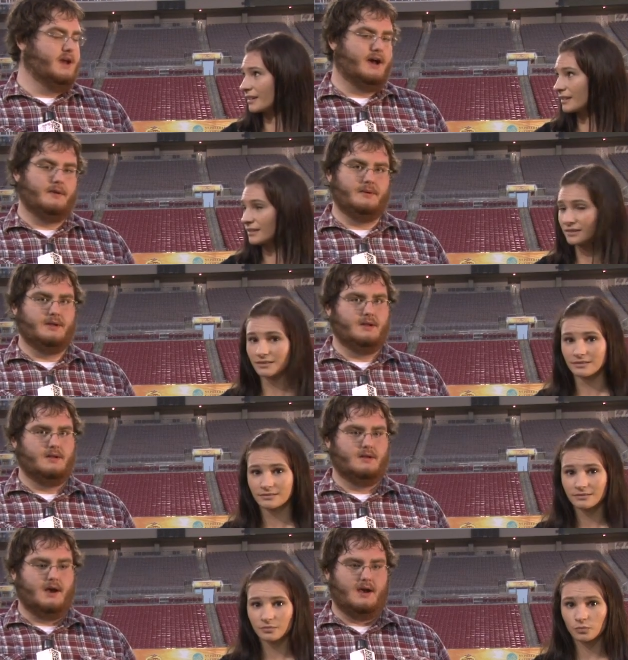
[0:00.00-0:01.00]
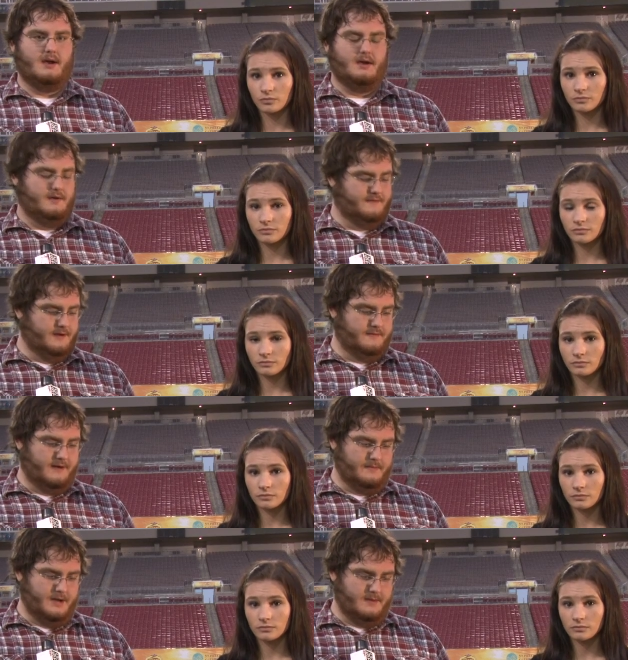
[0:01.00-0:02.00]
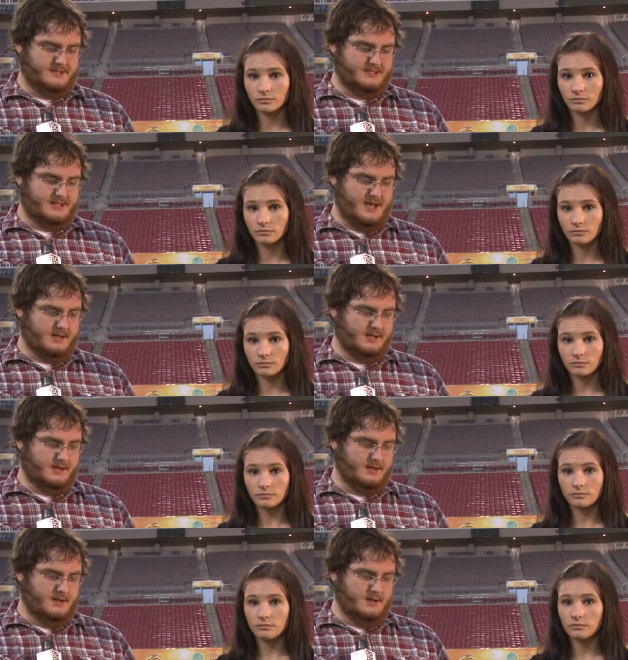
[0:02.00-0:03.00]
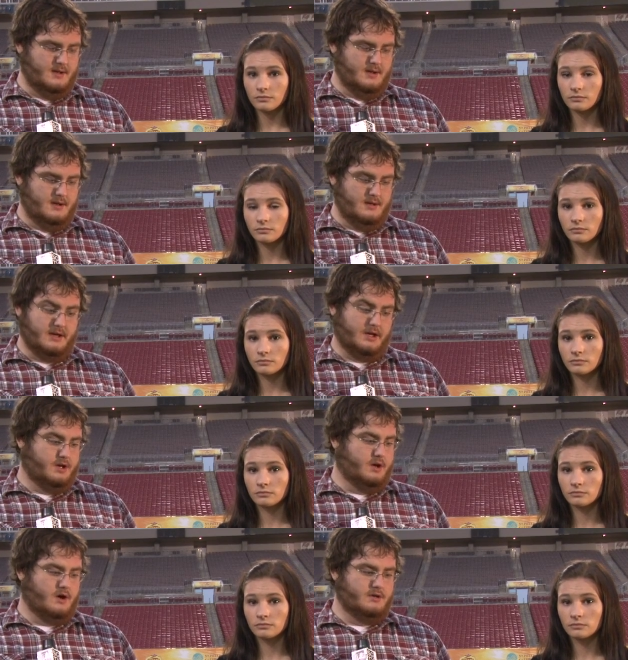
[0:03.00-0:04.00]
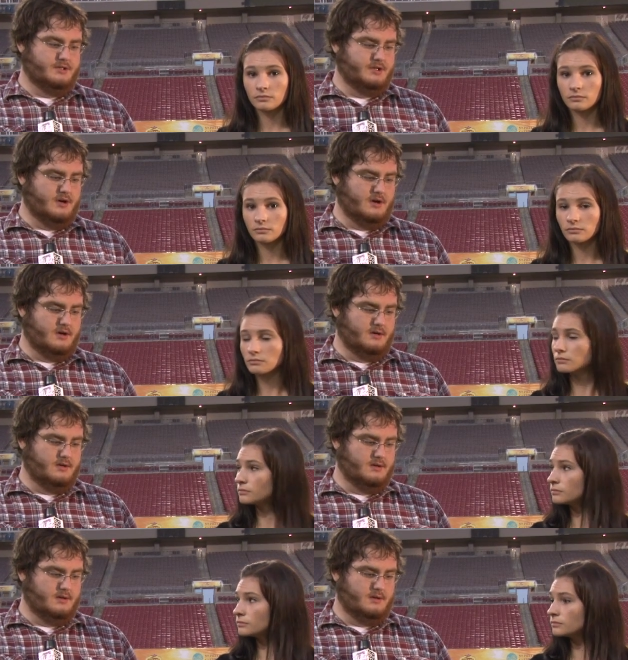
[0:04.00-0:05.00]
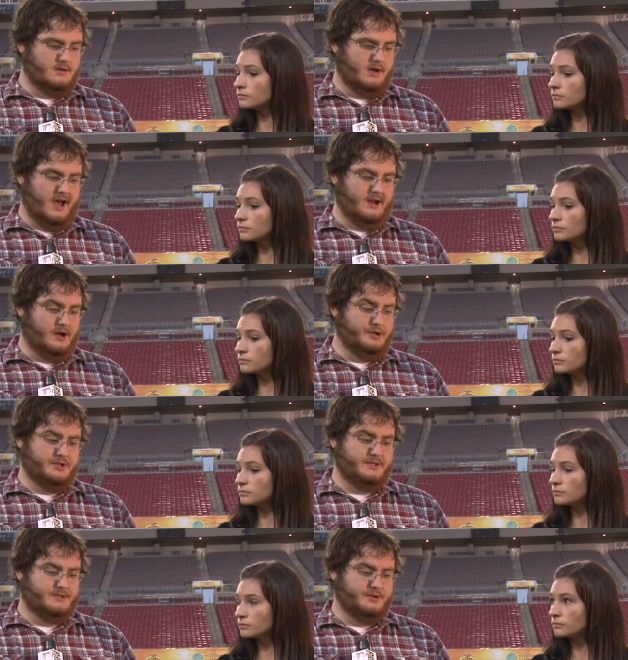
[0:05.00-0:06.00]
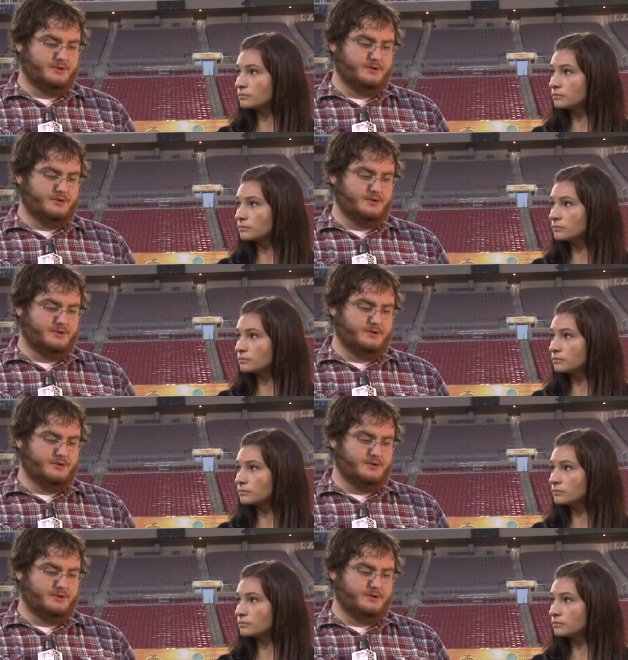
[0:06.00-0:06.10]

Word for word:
Speaker 1: yeah, I mean, I, if, if I'm not mistaken, Connor Shaw had 102.